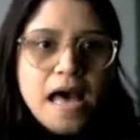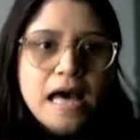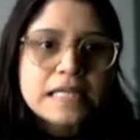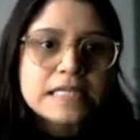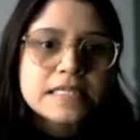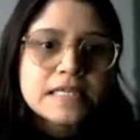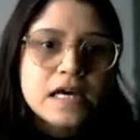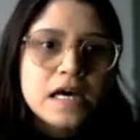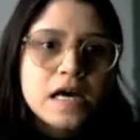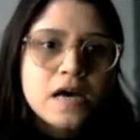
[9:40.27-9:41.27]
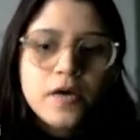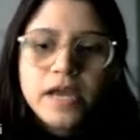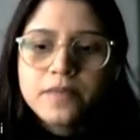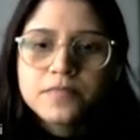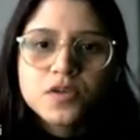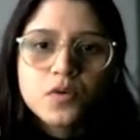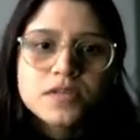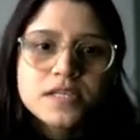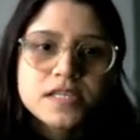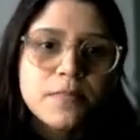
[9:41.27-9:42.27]
And okay, so
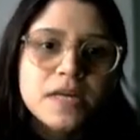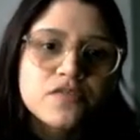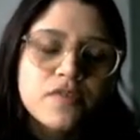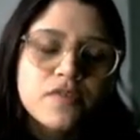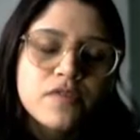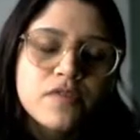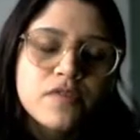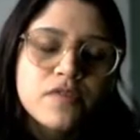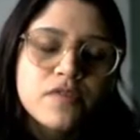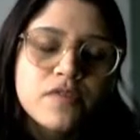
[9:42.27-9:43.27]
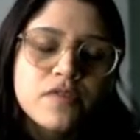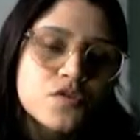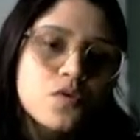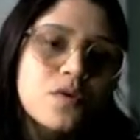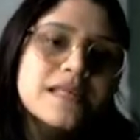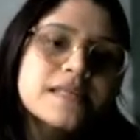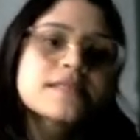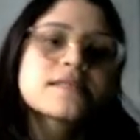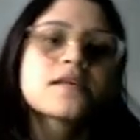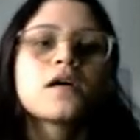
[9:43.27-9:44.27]
this is the multi-wavelength scenario. So
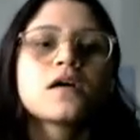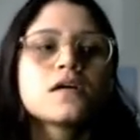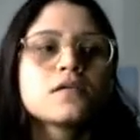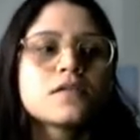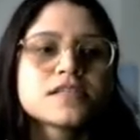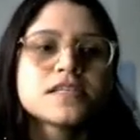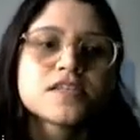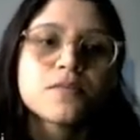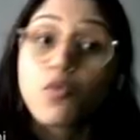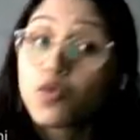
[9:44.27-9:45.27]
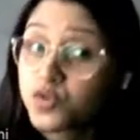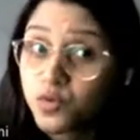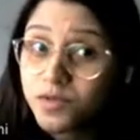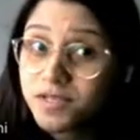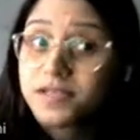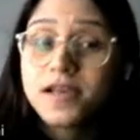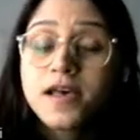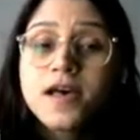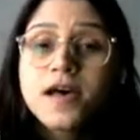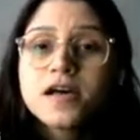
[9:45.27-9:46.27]
let's see some more sources.
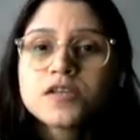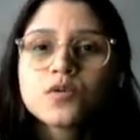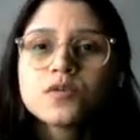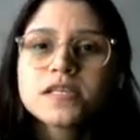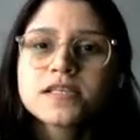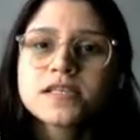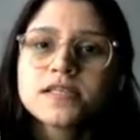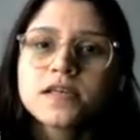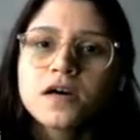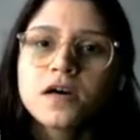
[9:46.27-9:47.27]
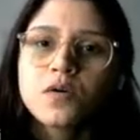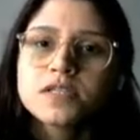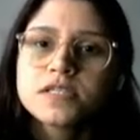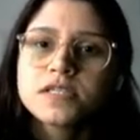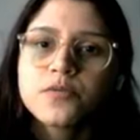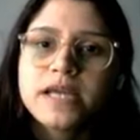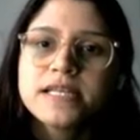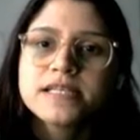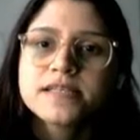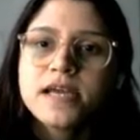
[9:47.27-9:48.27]
So this is on the
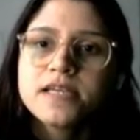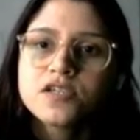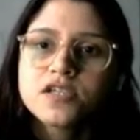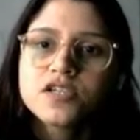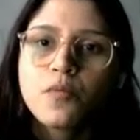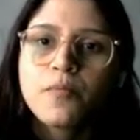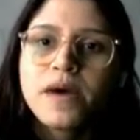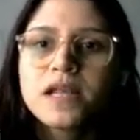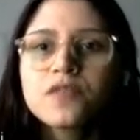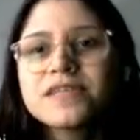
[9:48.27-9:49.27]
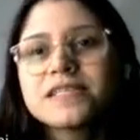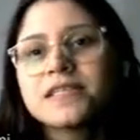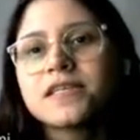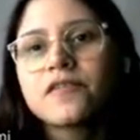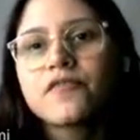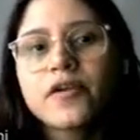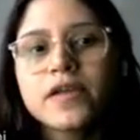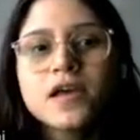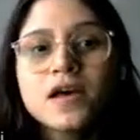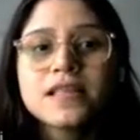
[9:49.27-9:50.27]
right-hand side. On the top panel, we see a
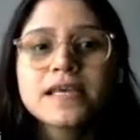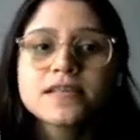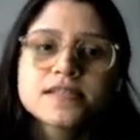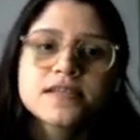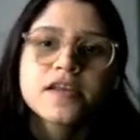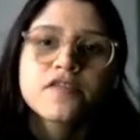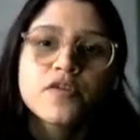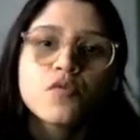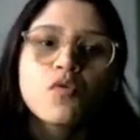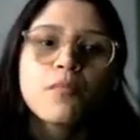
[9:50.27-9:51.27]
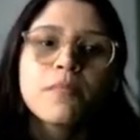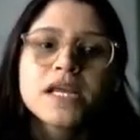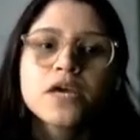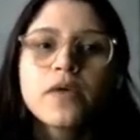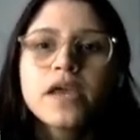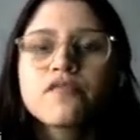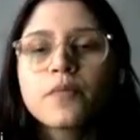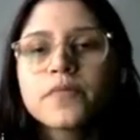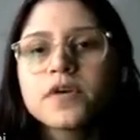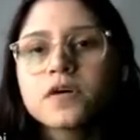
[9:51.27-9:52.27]
very like the stunning view of Milky Way
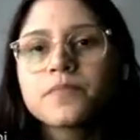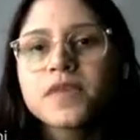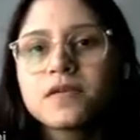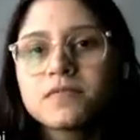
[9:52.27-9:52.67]
from the